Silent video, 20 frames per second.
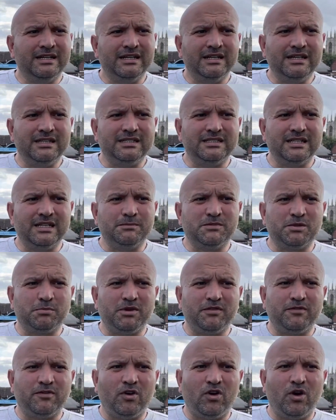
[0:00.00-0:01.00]
in terms of
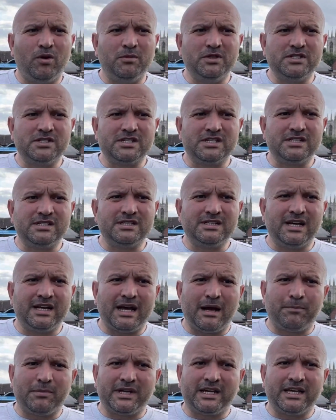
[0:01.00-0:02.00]
performance and
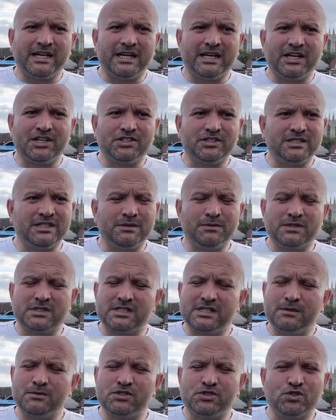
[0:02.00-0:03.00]
application, it
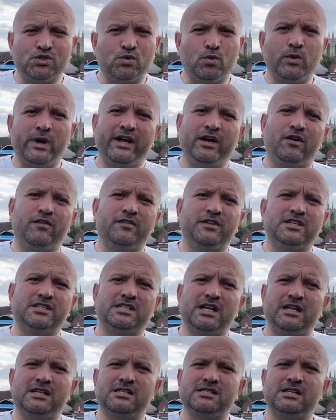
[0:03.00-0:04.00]
was just way off the
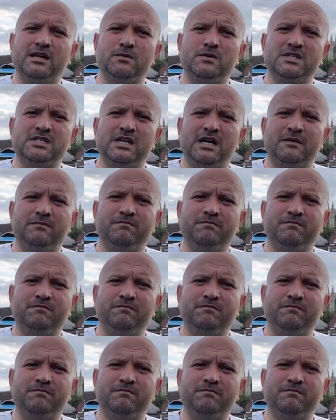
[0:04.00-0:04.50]
standards that we set.